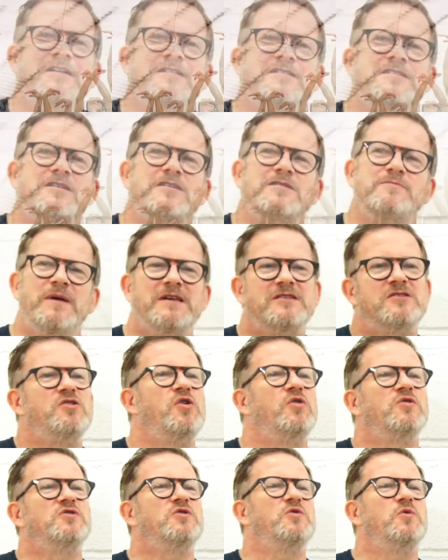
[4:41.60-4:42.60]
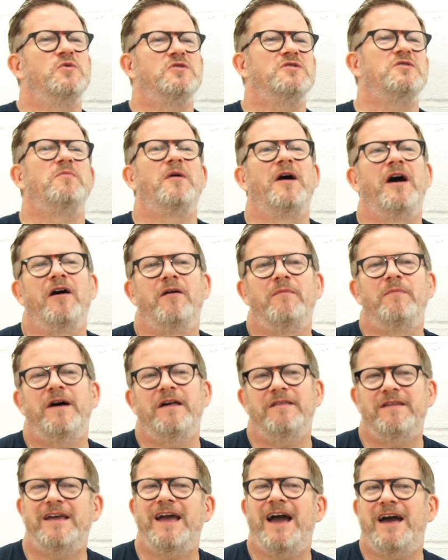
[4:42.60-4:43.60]
So it's best not talked about. But
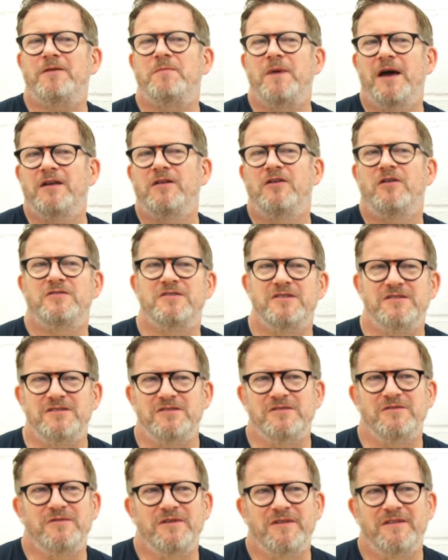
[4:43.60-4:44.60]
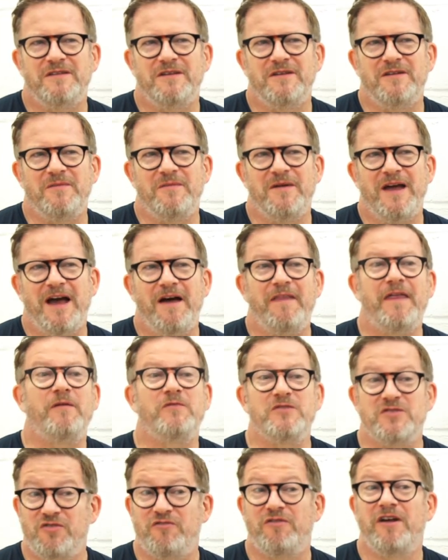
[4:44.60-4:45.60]
I think Adam had a lot to do with um, how that
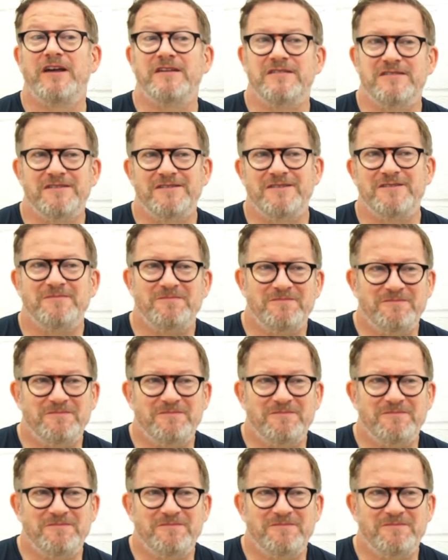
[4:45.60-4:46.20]
was created.